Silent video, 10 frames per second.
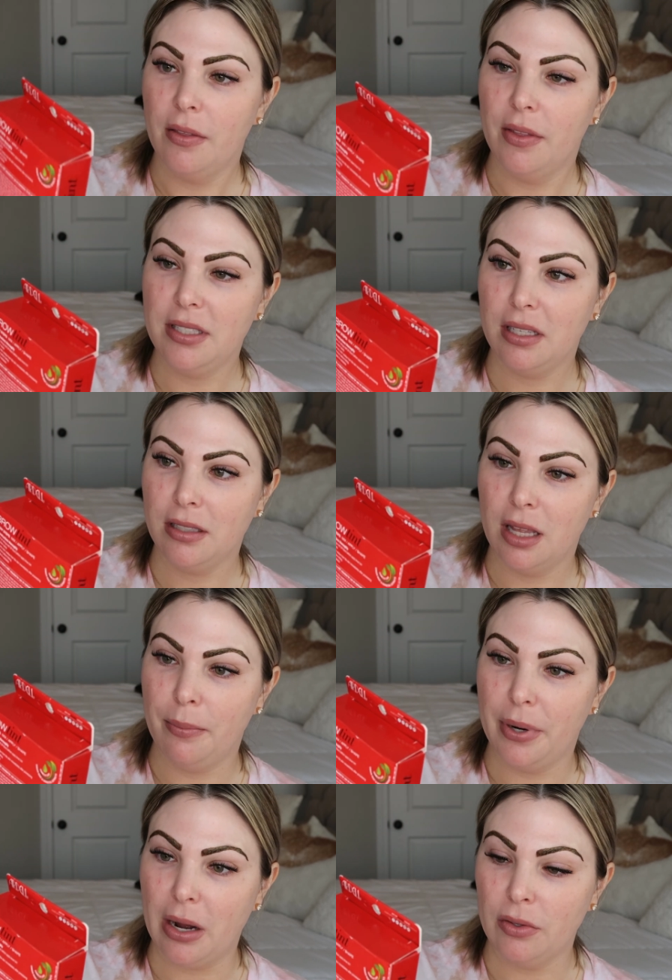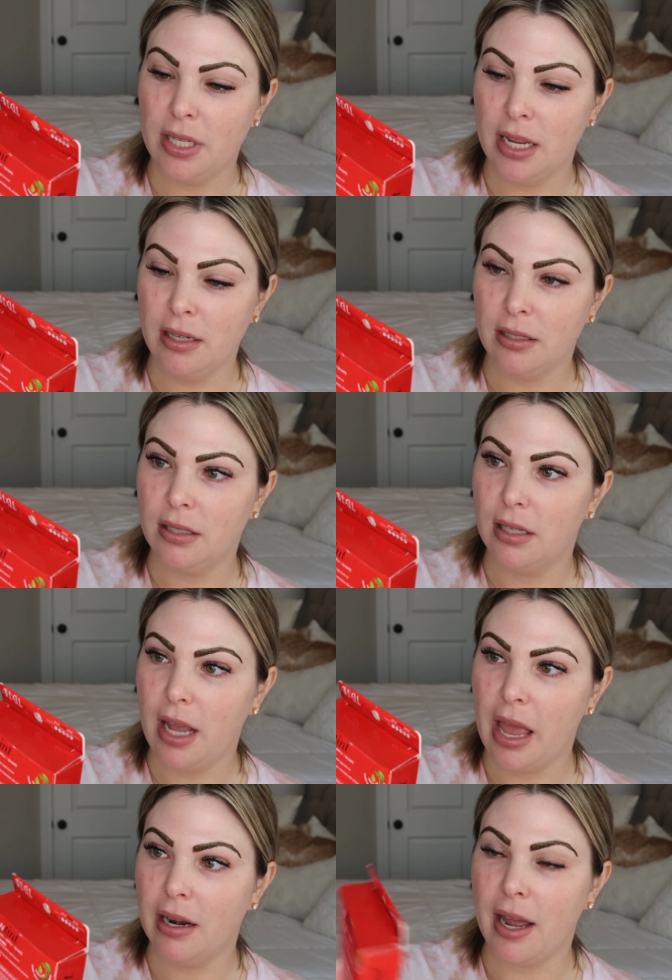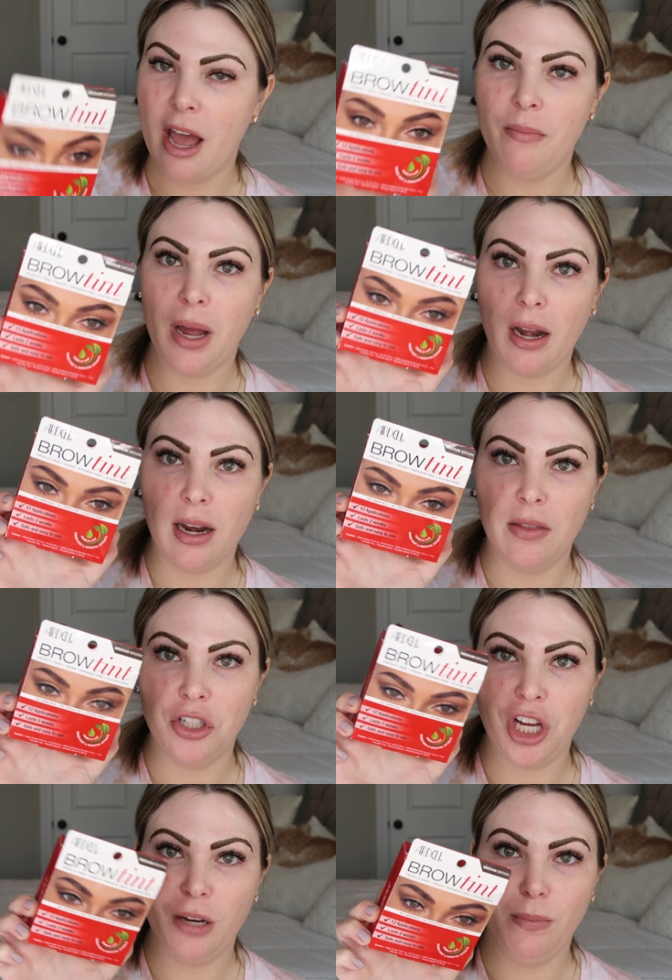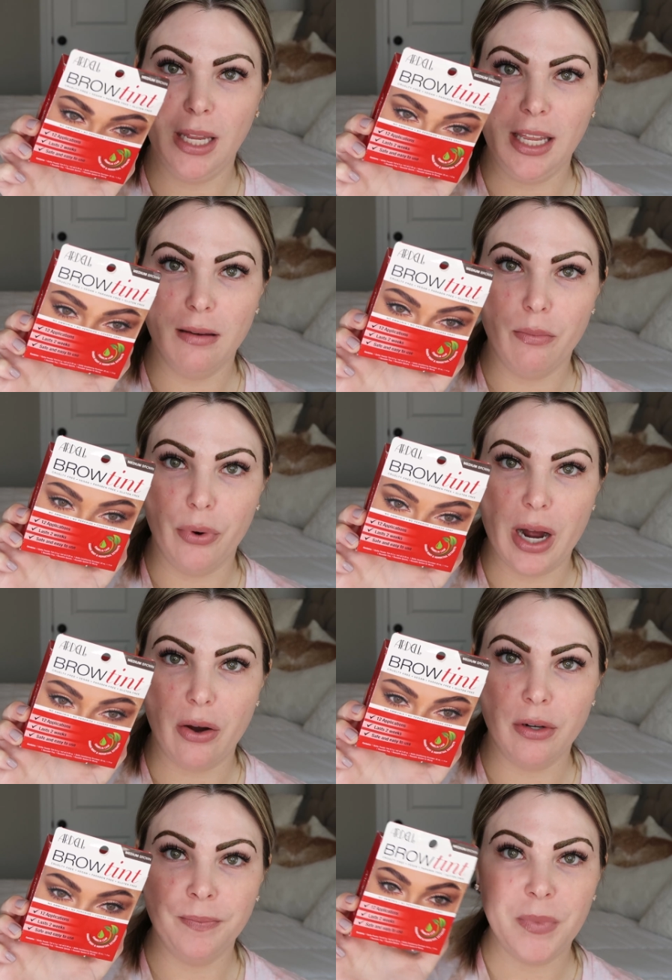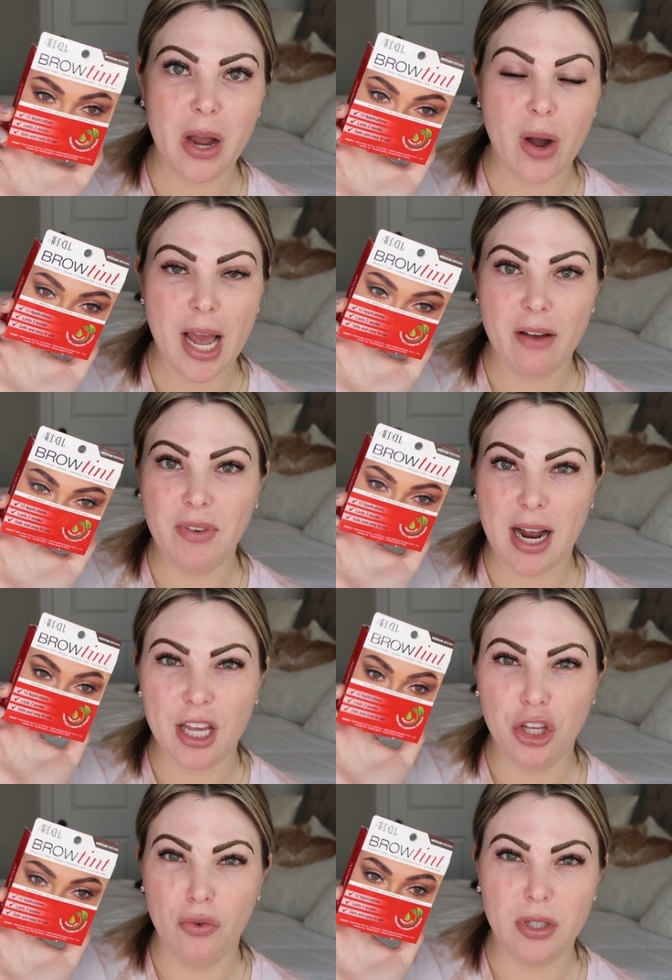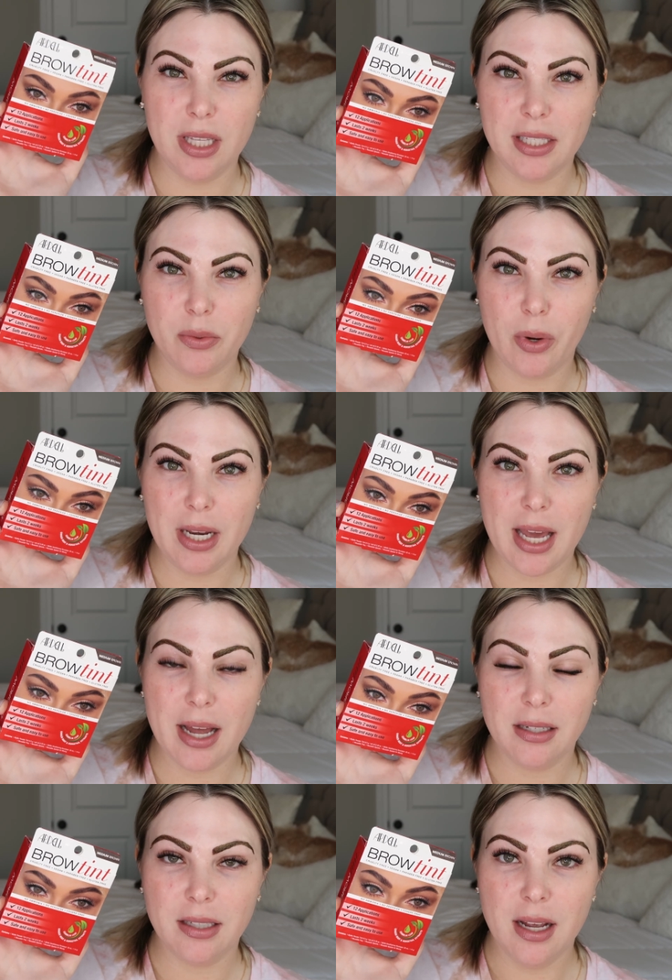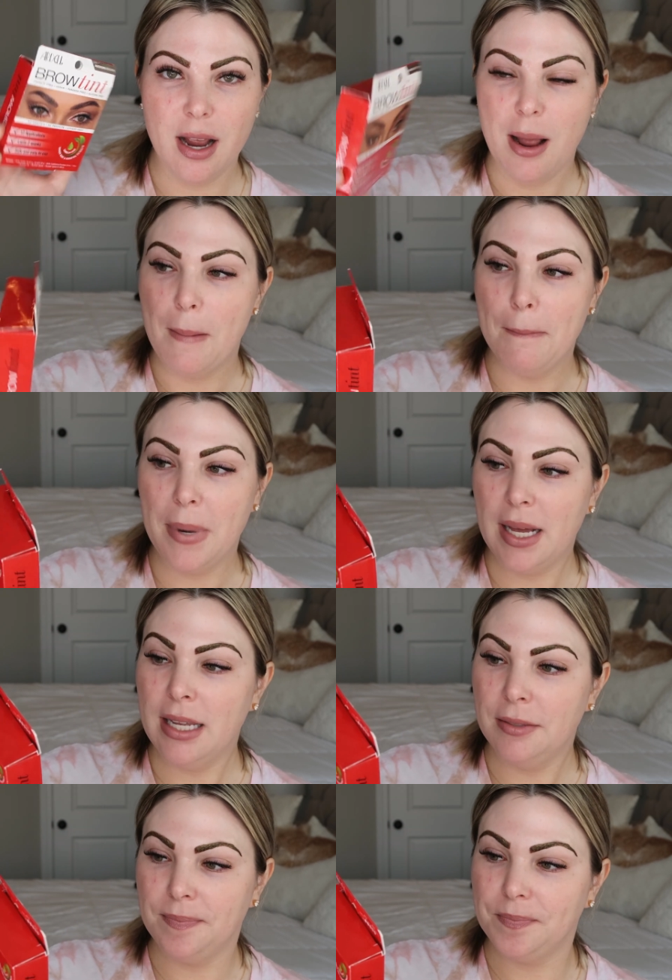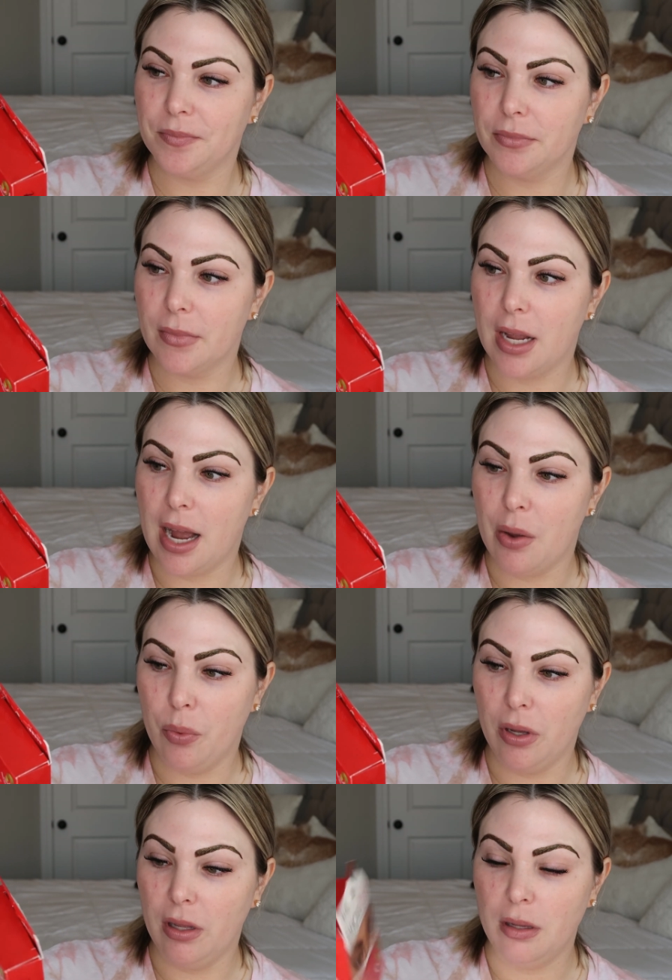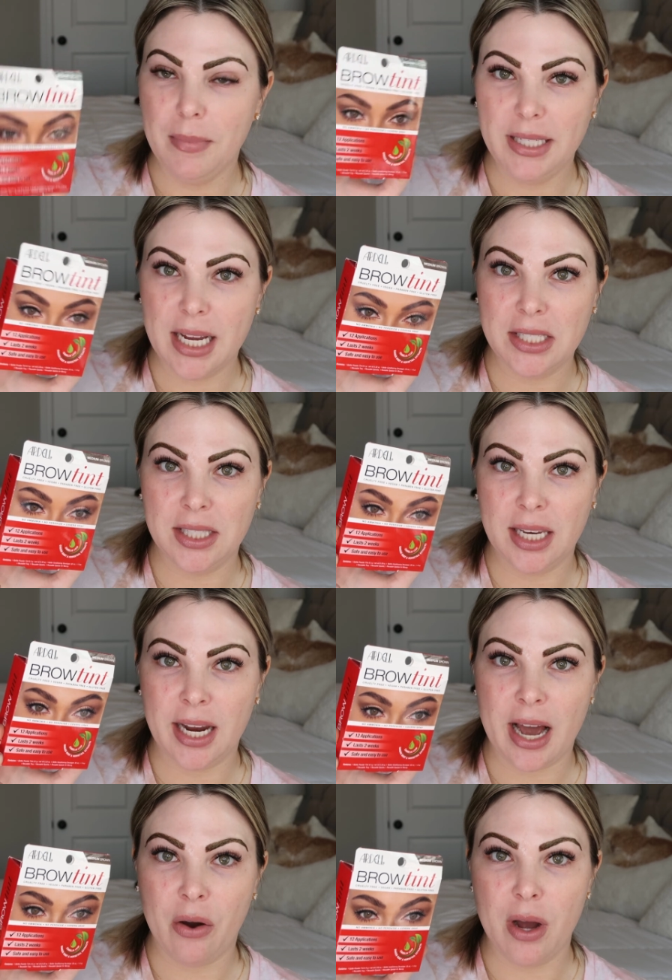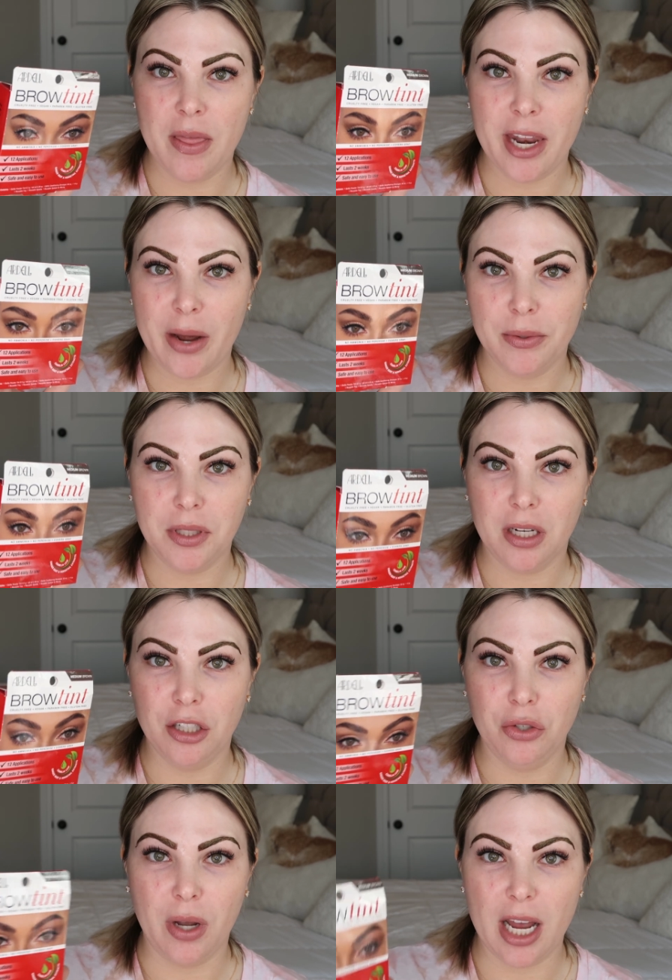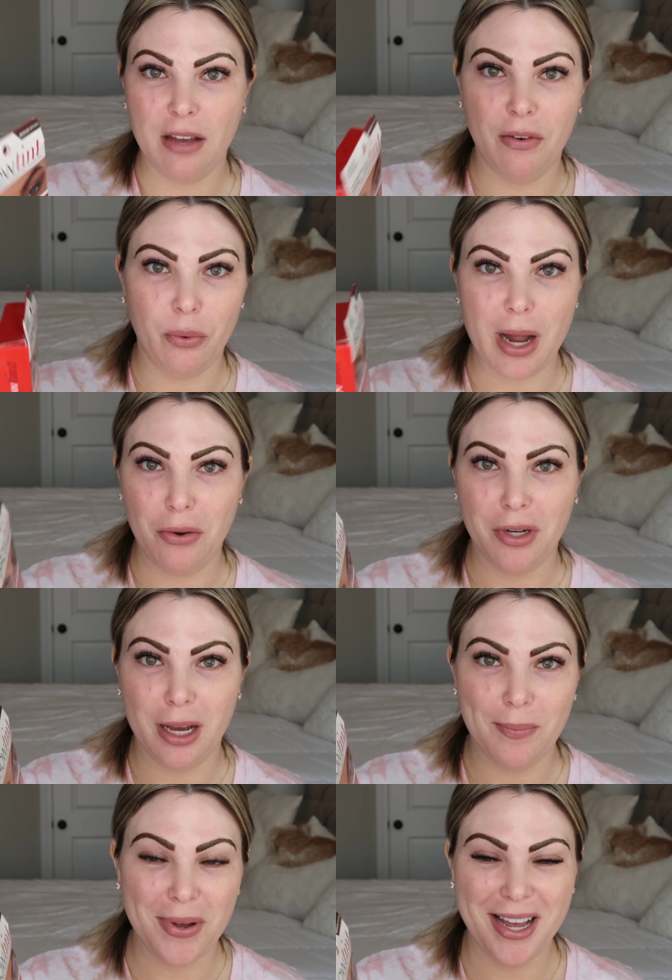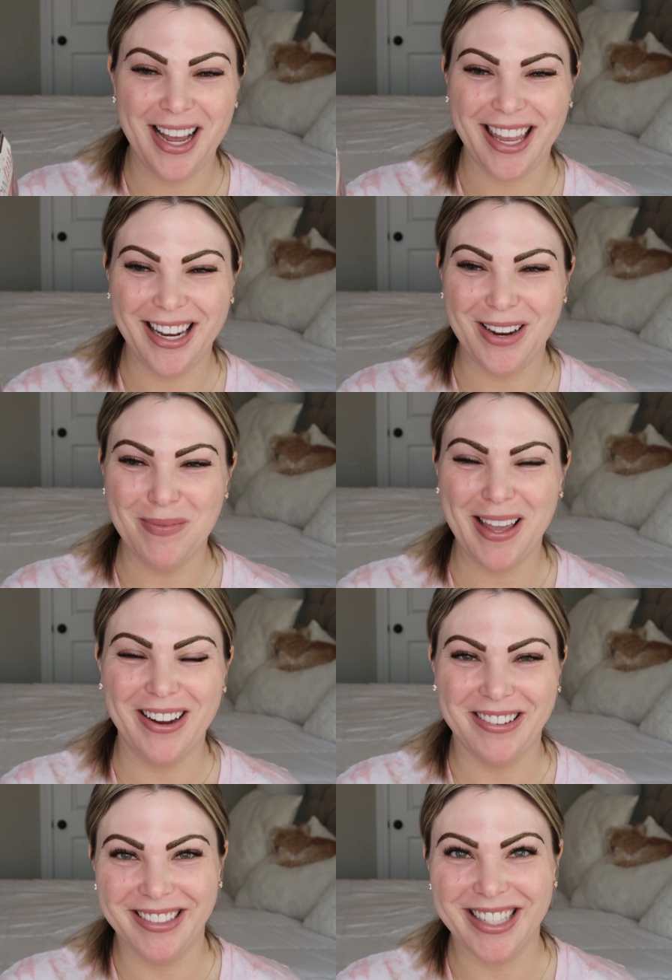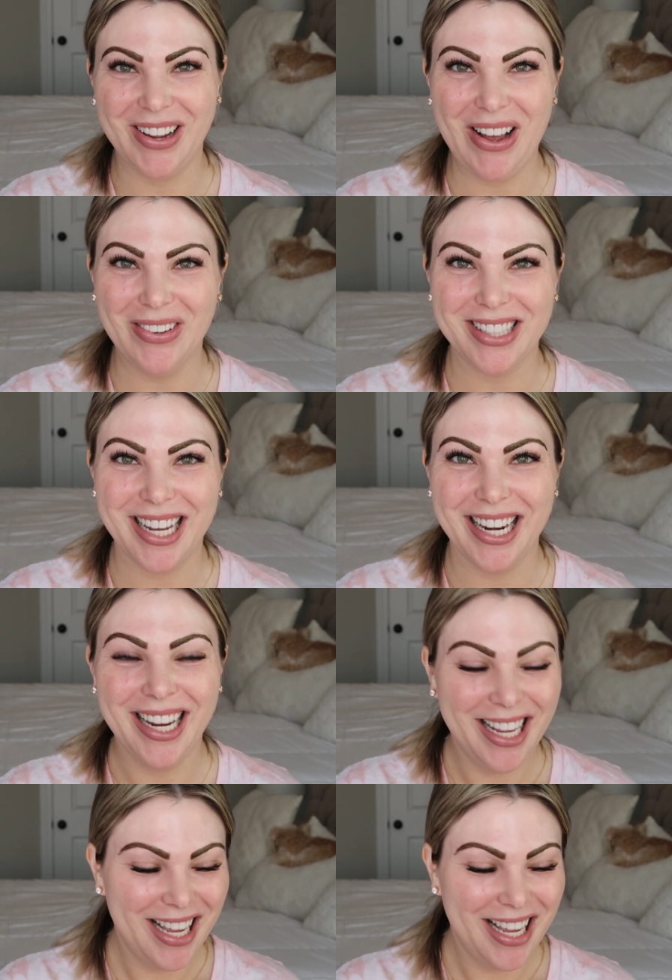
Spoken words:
This is the brow tint, and I have mine in the shade medium brown. Now I have not used this one yet, but I will be testing it out, and then I was gonna do kind of a roundup. I can hear my girls outside.